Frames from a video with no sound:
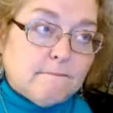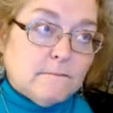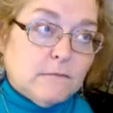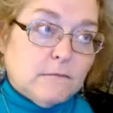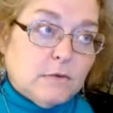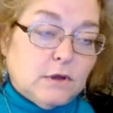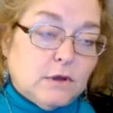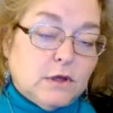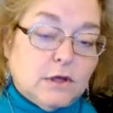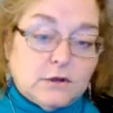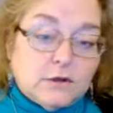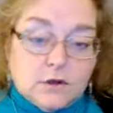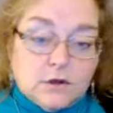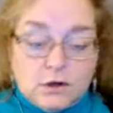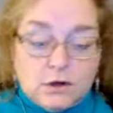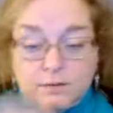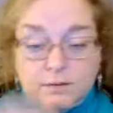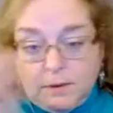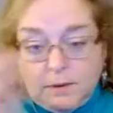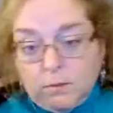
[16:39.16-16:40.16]
there's
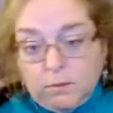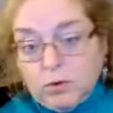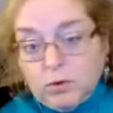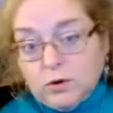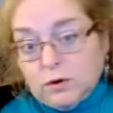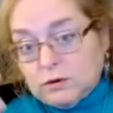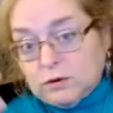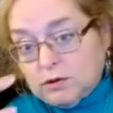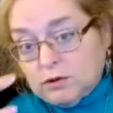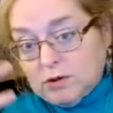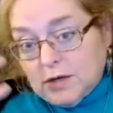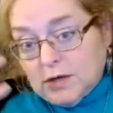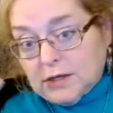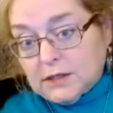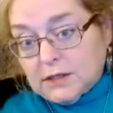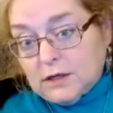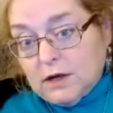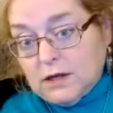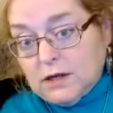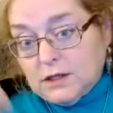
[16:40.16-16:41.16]
going to be more
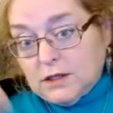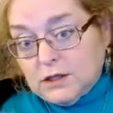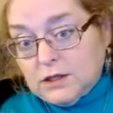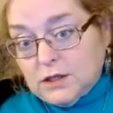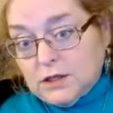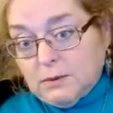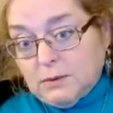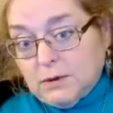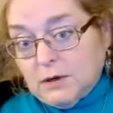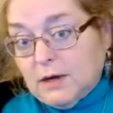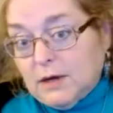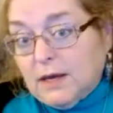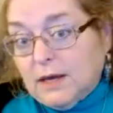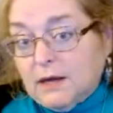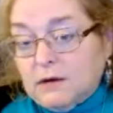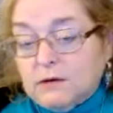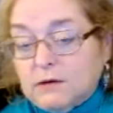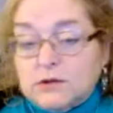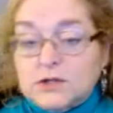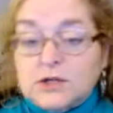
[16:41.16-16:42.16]
stress on the Gemini
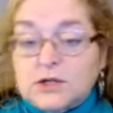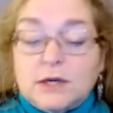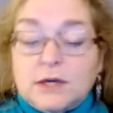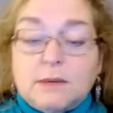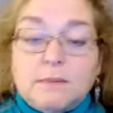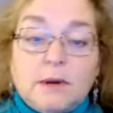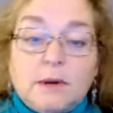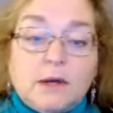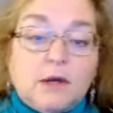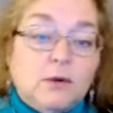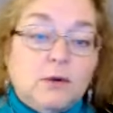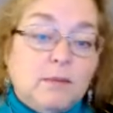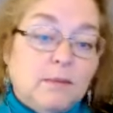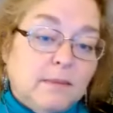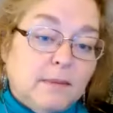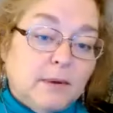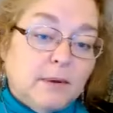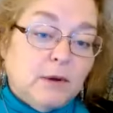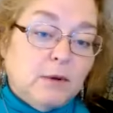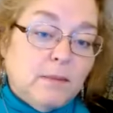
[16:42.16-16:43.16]
energy, but
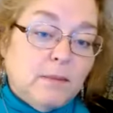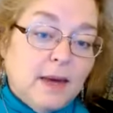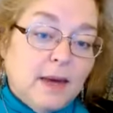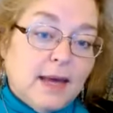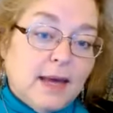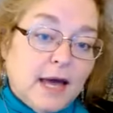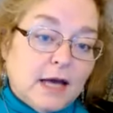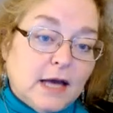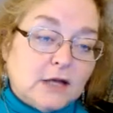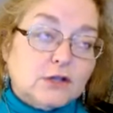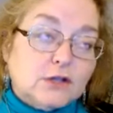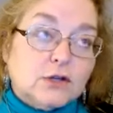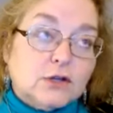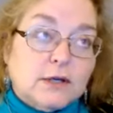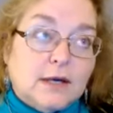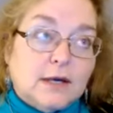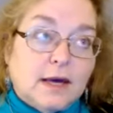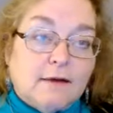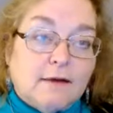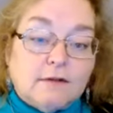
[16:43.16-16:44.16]
you may
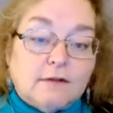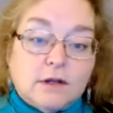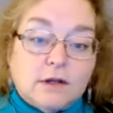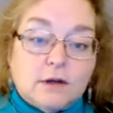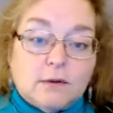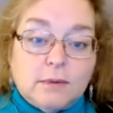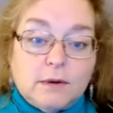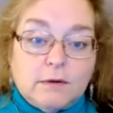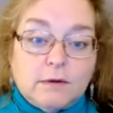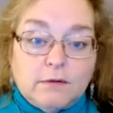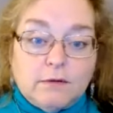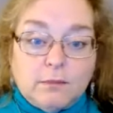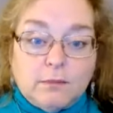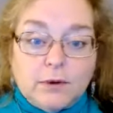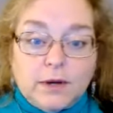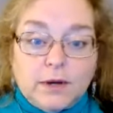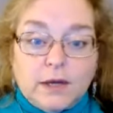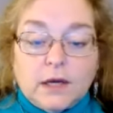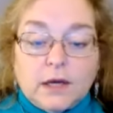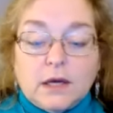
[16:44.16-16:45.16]
actually have a little bit of a
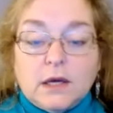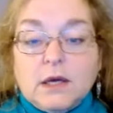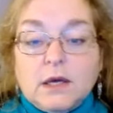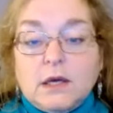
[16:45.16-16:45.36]
break.